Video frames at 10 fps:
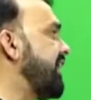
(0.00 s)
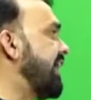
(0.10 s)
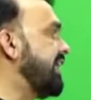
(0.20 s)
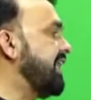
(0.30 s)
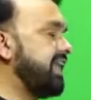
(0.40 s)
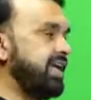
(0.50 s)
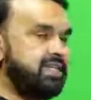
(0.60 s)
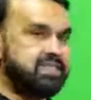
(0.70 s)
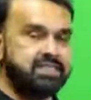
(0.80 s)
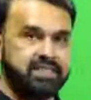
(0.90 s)
of alkyl
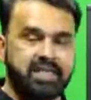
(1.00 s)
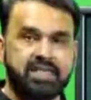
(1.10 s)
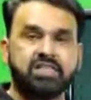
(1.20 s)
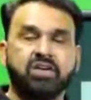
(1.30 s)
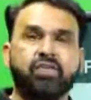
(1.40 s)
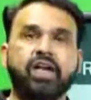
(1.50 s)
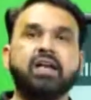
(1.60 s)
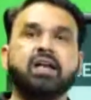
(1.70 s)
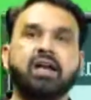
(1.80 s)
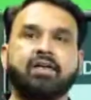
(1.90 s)
halides is
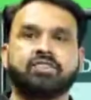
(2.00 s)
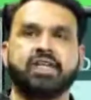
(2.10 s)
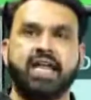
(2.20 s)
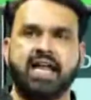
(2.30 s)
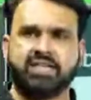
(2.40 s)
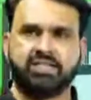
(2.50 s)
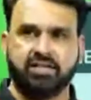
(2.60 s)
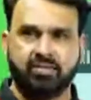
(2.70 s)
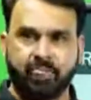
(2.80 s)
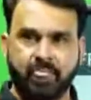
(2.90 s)
FRIEDEL-Crafts reaction.